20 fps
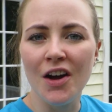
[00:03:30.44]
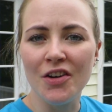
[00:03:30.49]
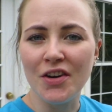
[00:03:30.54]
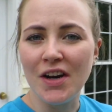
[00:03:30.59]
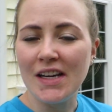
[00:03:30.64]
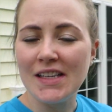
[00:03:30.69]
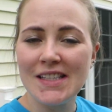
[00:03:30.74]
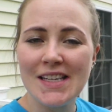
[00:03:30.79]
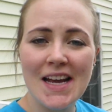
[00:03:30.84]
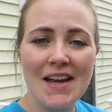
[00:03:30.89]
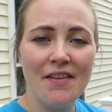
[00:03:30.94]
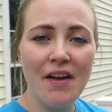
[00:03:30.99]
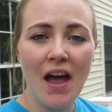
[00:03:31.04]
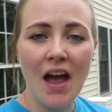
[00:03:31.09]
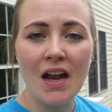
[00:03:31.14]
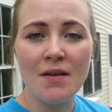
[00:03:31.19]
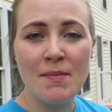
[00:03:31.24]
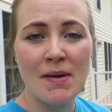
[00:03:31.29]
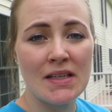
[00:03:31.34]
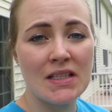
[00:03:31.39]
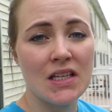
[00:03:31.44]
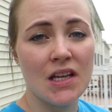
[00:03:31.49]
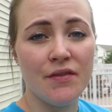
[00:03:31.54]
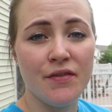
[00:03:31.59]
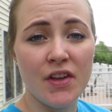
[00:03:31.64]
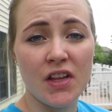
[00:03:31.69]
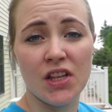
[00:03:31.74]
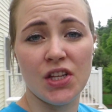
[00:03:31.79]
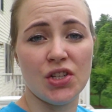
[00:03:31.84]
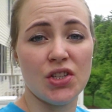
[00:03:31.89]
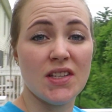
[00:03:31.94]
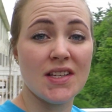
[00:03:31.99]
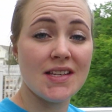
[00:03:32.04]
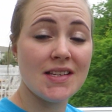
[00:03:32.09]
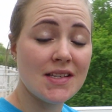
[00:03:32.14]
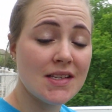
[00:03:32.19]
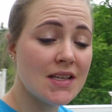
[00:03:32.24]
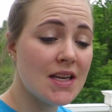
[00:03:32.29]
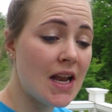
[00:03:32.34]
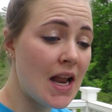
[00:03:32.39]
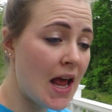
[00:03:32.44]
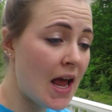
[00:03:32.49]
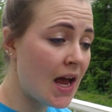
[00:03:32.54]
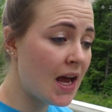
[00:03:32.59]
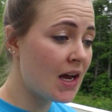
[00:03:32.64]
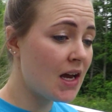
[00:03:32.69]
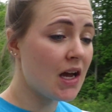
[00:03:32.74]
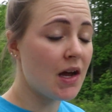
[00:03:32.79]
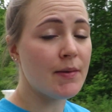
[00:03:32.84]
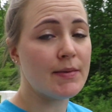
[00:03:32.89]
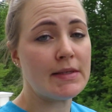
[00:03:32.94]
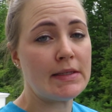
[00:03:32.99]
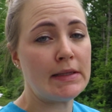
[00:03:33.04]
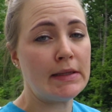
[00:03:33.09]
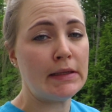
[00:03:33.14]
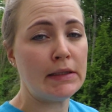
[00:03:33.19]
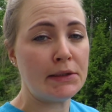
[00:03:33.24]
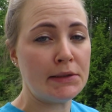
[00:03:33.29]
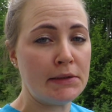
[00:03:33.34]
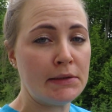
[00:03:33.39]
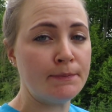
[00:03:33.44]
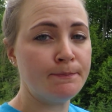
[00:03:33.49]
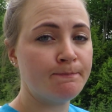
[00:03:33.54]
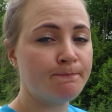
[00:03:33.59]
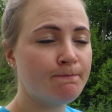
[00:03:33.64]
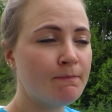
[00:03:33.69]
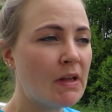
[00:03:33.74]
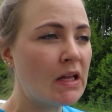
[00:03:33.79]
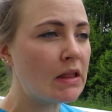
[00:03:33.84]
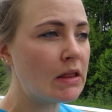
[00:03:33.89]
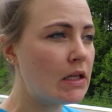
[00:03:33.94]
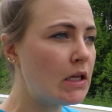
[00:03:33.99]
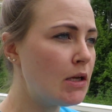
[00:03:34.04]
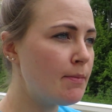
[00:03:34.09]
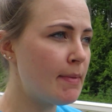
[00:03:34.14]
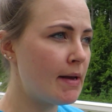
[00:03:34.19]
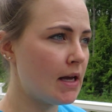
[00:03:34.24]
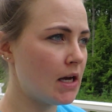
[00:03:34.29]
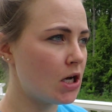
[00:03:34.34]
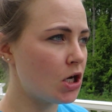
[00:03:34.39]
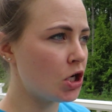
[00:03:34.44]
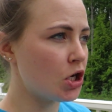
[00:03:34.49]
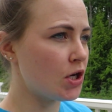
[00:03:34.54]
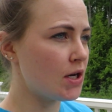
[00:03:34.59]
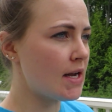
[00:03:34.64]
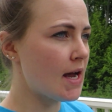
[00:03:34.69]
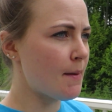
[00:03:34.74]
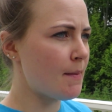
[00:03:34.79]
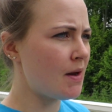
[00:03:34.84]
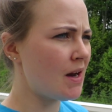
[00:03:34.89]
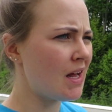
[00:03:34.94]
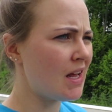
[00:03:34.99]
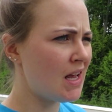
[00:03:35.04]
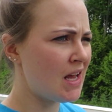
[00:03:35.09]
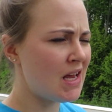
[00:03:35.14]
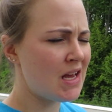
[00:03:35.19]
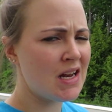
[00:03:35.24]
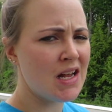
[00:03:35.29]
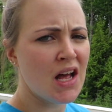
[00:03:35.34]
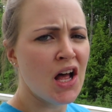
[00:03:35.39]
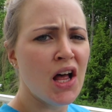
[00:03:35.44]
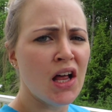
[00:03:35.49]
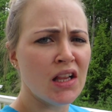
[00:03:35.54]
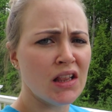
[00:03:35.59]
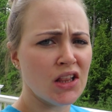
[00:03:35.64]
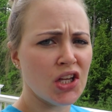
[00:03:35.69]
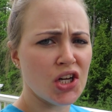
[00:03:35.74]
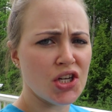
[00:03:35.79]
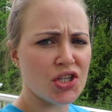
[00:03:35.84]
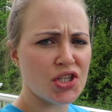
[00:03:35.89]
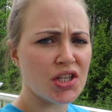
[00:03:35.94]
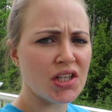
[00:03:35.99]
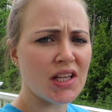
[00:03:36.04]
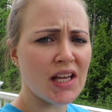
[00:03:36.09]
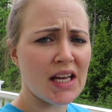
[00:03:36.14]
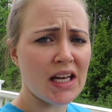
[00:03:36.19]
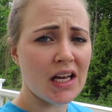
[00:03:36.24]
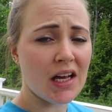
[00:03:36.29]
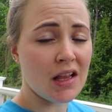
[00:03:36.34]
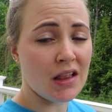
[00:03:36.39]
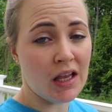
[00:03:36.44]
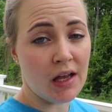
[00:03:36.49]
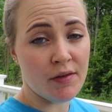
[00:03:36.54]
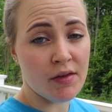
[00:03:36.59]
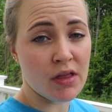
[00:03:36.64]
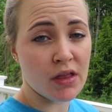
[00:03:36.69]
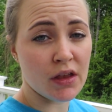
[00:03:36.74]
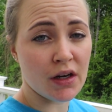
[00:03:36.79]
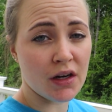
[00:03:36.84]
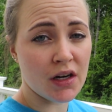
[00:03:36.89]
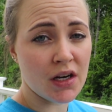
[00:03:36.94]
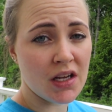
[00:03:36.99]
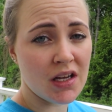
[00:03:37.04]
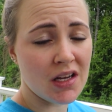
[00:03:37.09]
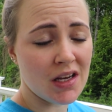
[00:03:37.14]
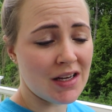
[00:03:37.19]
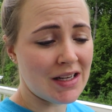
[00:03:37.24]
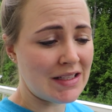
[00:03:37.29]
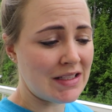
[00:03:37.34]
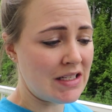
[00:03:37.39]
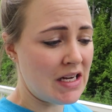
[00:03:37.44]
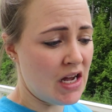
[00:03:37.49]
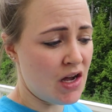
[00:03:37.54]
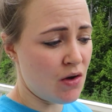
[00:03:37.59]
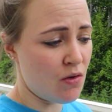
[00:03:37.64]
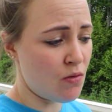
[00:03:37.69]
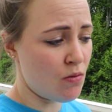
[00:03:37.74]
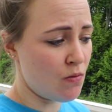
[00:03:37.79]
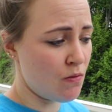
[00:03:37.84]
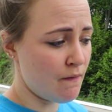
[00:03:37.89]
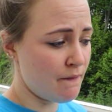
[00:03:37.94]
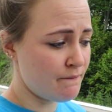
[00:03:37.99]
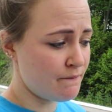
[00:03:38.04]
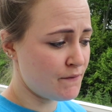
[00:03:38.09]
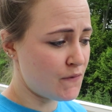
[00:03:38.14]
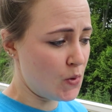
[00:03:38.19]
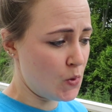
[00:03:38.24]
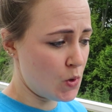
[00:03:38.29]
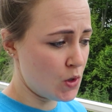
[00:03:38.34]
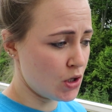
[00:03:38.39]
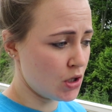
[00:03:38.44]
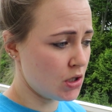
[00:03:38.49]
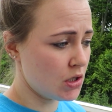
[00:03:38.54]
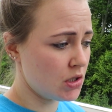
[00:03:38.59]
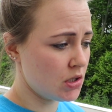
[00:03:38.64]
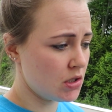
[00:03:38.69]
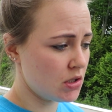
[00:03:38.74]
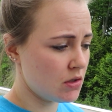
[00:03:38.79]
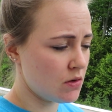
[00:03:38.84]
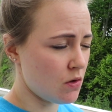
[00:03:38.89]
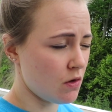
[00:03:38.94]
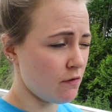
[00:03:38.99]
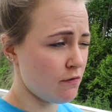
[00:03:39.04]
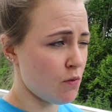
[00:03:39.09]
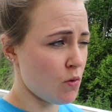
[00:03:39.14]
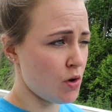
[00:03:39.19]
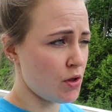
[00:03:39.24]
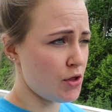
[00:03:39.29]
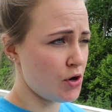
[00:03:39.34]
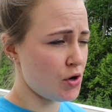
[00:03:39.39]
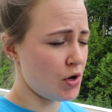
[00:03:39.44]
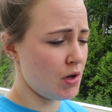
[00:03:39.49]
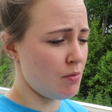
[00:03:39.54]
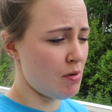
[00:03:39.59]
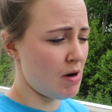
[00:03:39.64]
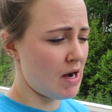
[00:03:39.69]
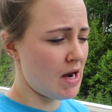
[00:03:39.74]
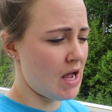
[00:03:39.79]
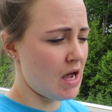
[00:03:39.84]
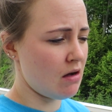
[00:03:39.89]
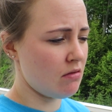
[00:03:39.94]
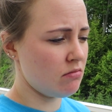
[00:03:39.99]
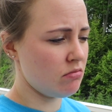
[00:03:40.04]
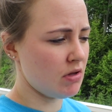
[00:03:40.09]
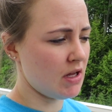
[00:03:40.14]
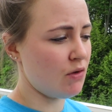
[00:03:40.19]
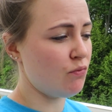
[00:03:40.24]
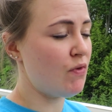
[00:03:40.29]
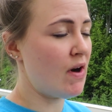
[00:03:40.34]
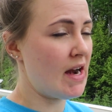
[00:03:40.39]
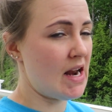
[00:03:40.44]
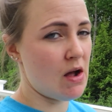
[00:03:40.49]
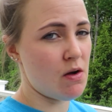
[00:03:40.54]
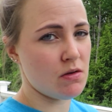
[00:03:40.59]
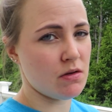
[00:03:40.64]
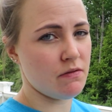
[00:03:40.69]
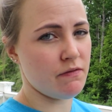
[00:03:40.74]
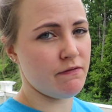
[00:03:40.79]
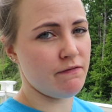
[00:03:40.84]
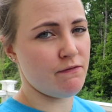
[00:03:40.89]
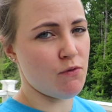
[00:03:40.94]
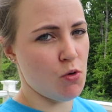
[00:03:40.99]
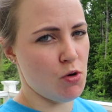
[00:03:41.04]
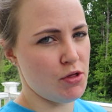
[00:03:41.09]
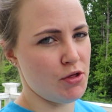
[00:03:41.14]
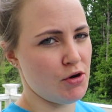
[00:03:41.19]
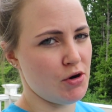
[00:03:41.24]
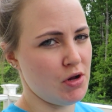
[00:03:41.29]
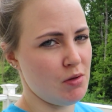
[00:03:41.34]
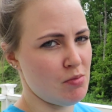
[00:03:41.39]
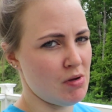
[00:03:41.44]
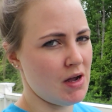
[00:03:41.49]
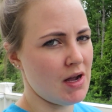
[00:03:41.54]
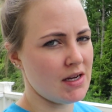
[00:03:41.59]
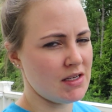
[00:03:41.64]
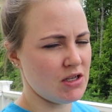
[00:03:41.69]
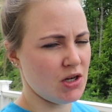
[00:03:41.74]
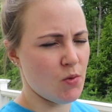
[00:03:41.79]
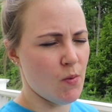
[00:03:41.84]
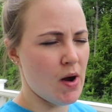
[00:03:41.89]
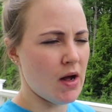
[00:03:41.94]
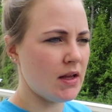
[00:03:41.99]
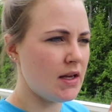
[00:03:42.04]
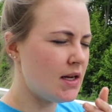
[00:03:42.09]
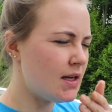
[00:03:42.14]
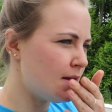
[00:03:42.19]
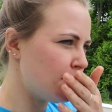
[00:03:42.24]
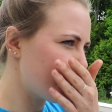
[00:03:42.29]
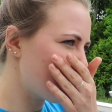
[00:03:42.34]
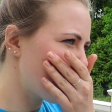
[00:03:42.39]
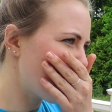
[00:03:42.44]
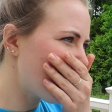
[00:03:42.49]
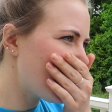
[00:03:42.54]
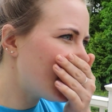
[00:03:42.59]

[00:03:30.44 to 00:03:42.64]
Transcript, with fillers: Alright, I had myself a little snack. I was a little bit hungry. I mean, I ate lunch at like 11:30, and it's now 4. Or 4:30 by now. Like right now it's 4:30, but I took a while eating.